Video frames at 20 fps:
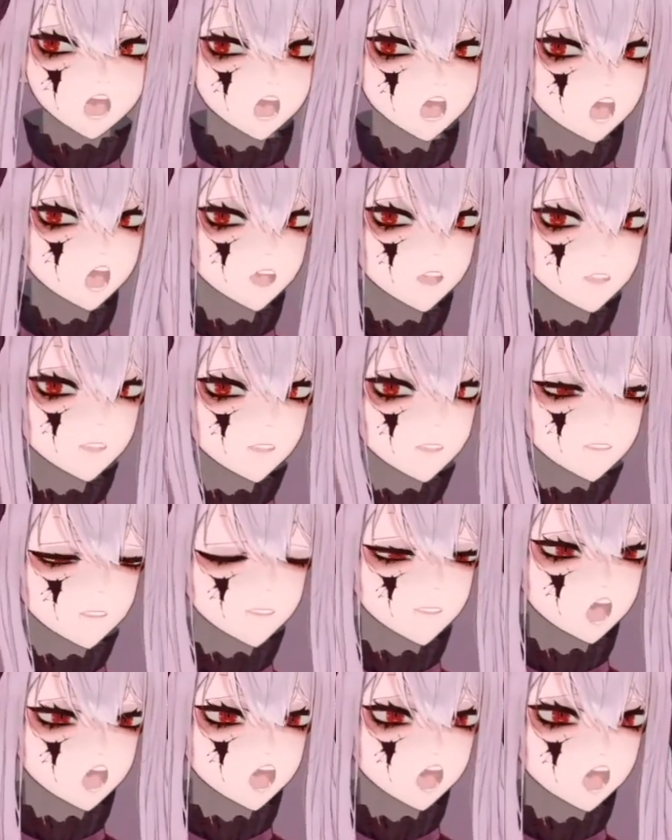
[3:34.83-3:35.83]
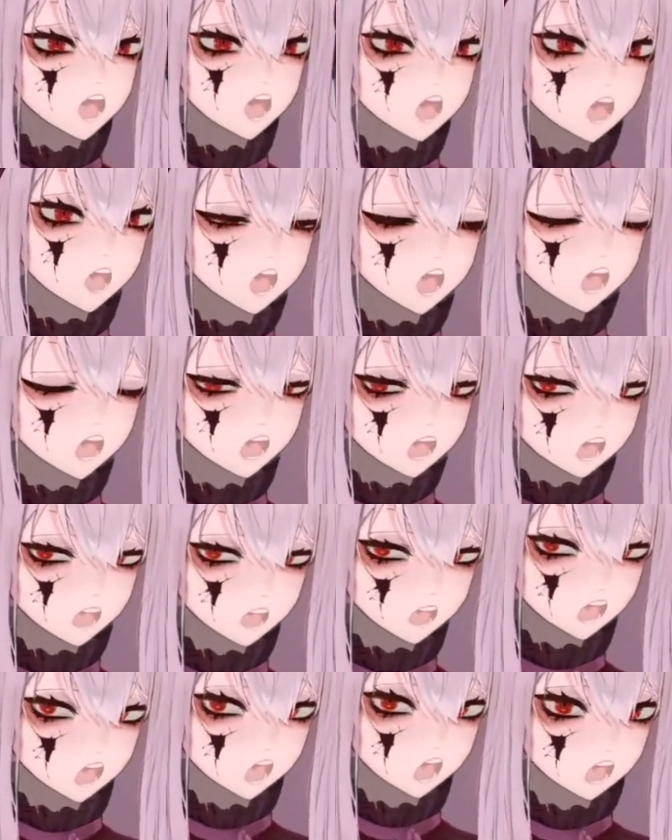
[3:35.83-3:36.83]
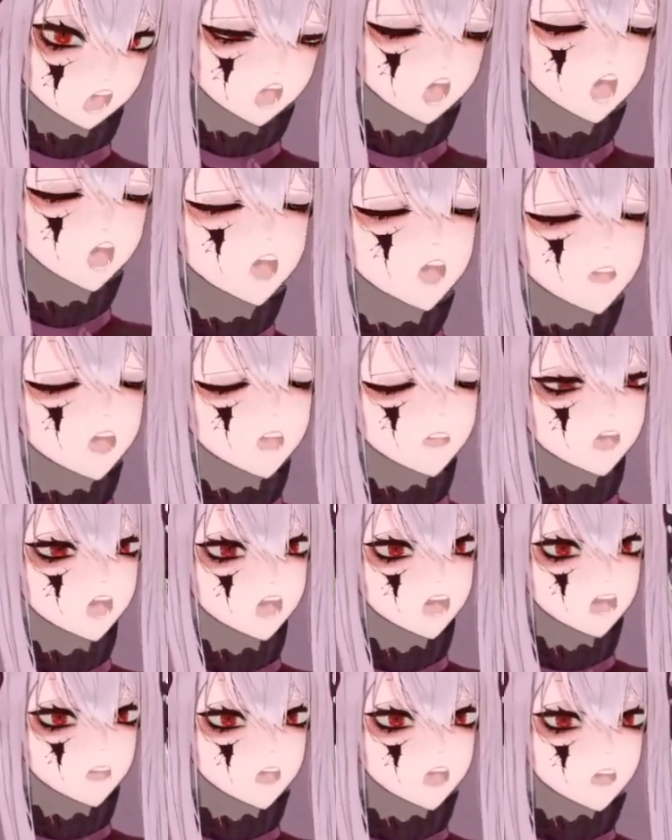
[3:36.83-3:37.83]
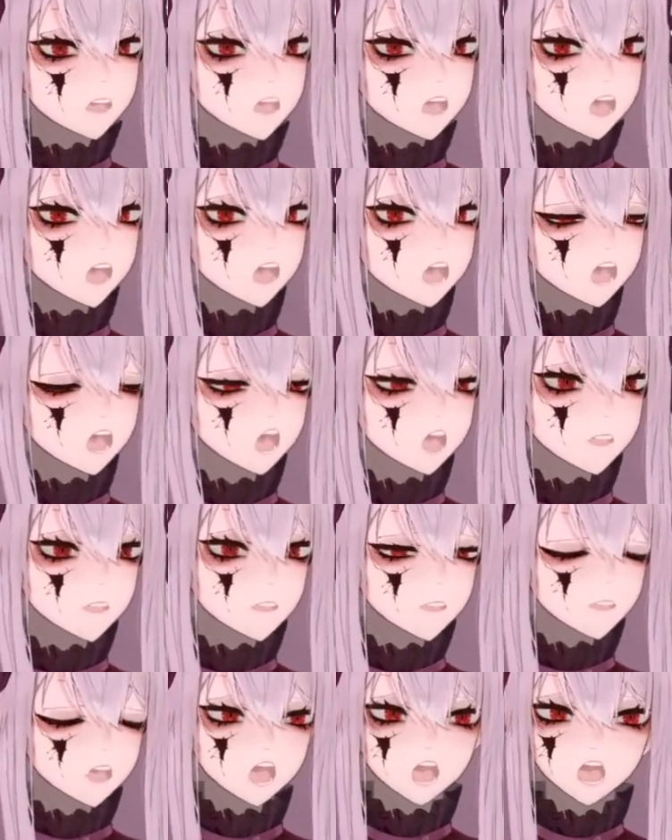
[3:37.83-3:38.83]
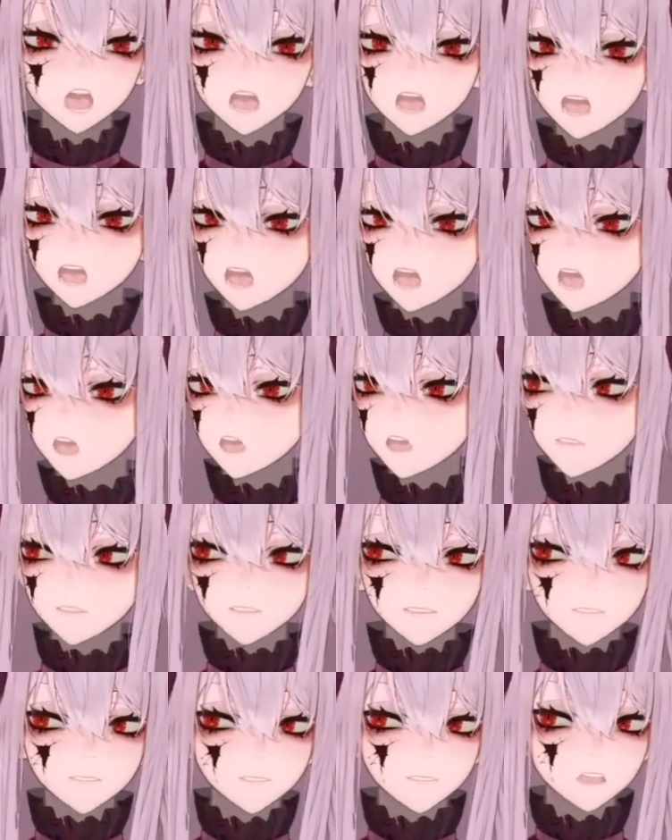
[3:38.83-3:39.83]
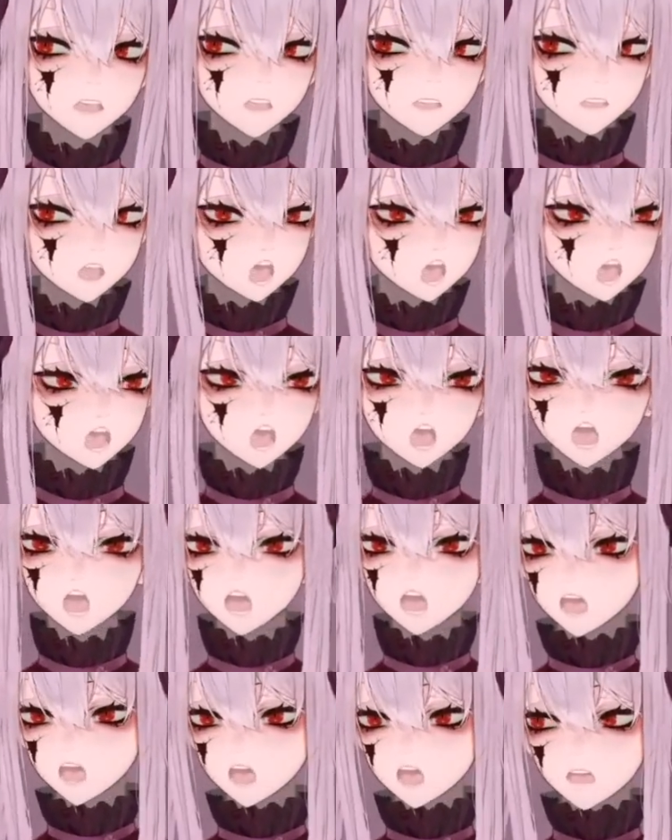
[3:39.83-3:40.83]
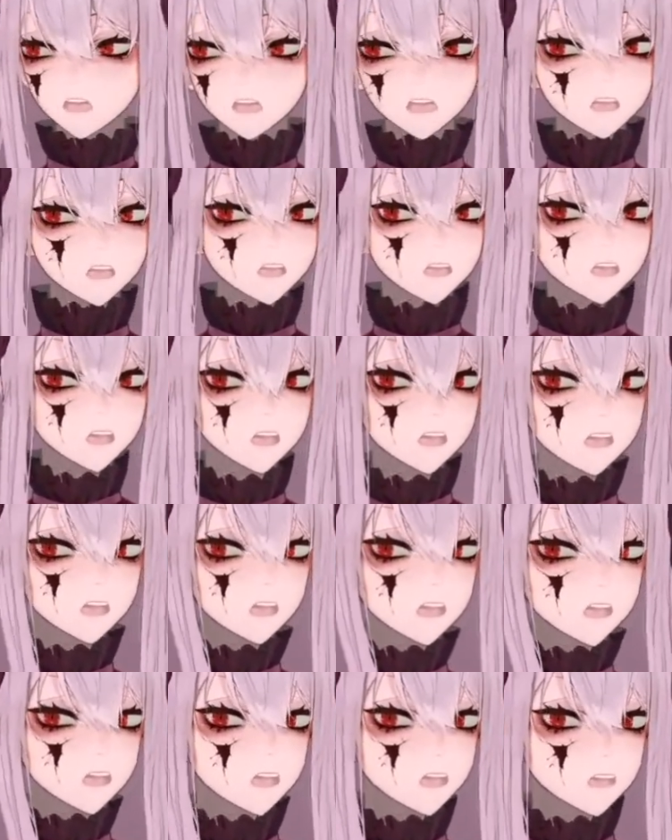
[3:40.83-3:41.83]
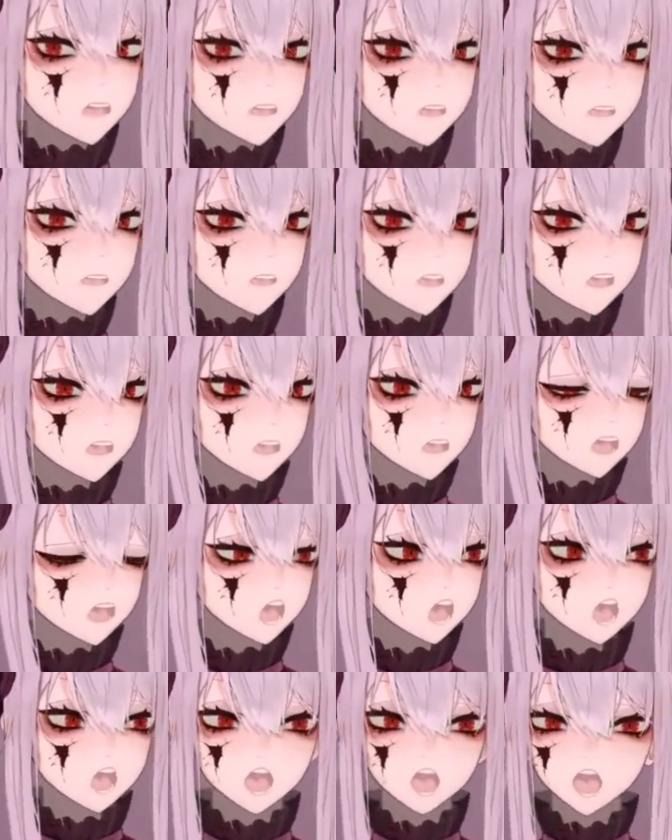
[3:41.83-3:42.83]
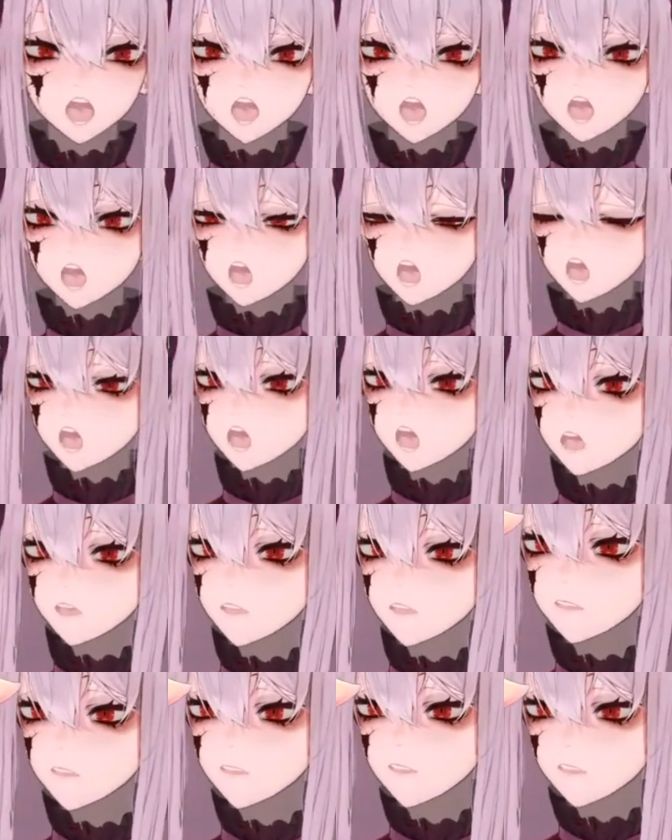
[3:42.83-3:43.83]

home? Um. Yeah. Uh. Do you want me to open the door? Cause it's already unlocked. Oh. Okay. Yeah. Hi. Yeah. Sorry, hi. I'm hello. Coming